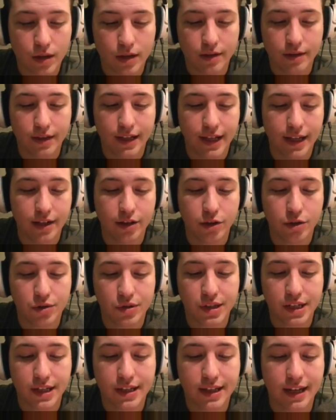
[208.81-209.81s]
Then you
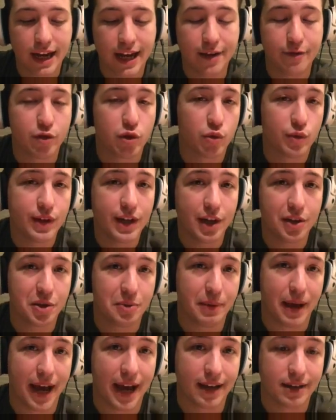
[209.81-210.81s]
see that I have 3 other
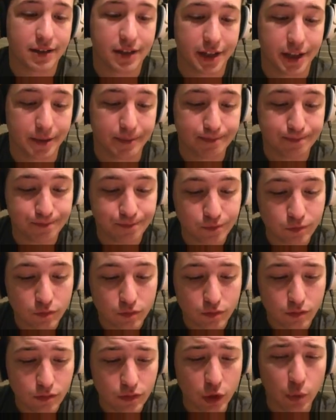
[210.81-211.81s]
packs here.
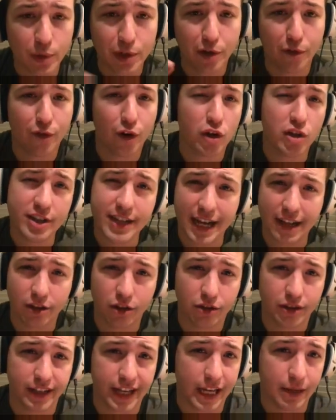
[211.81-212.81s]
When you first
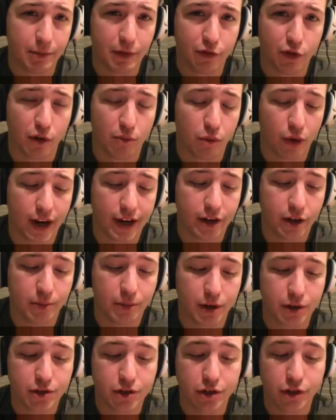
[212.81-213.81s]
download the game, if you're a brand new
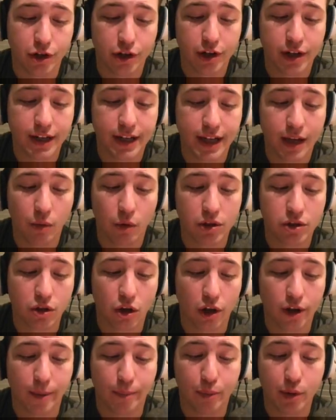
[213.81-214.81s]
person, you're going to get what's
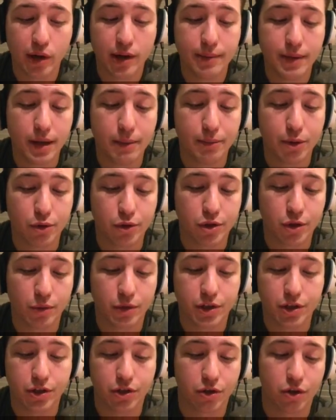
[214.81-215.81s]
called a premium booster,
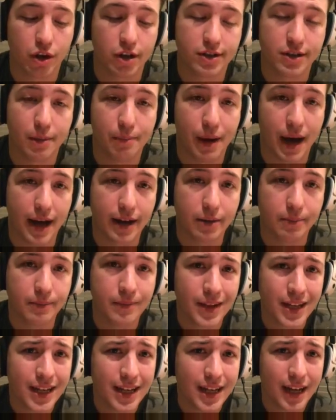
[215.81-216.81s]
which is across the bottom.
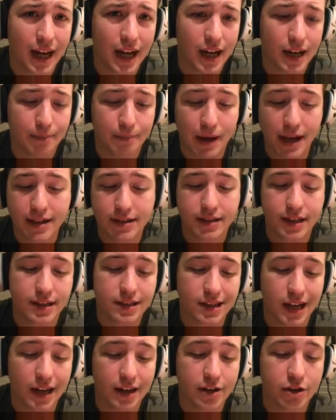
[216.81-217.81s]
Mine
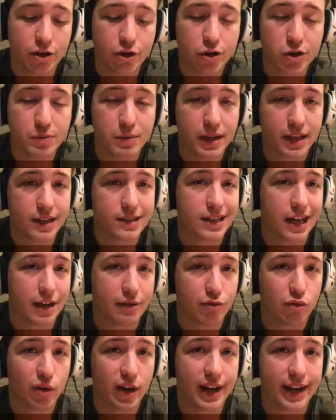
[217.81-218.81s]
says not in use because
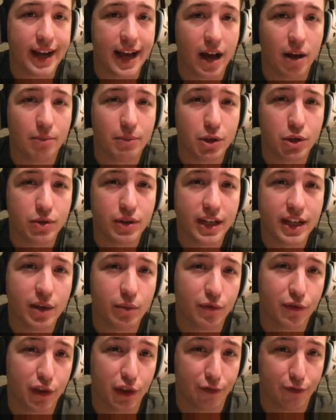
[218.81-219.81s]
I've ran out, but you get
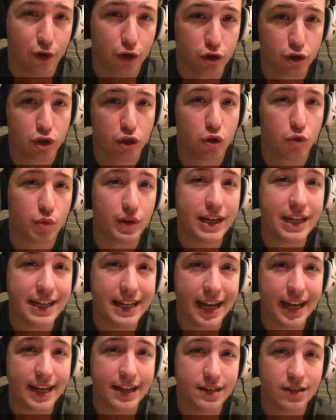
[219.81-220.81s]
it for the first 3
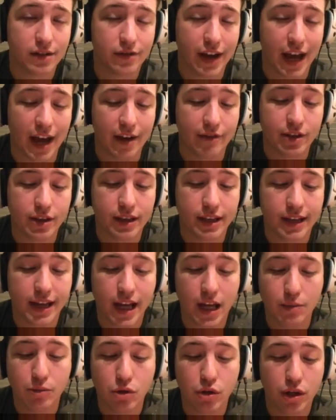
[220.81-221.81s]
days of having the
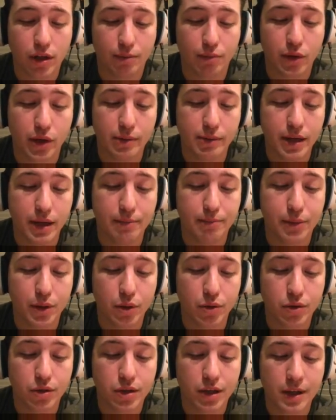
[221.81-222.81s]
game. You get a premium
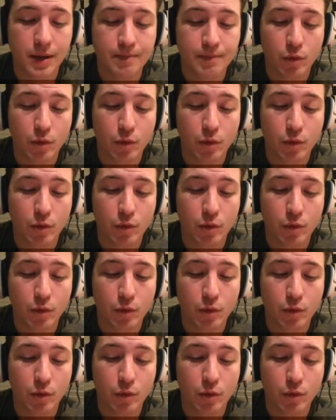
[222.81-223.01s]
boost.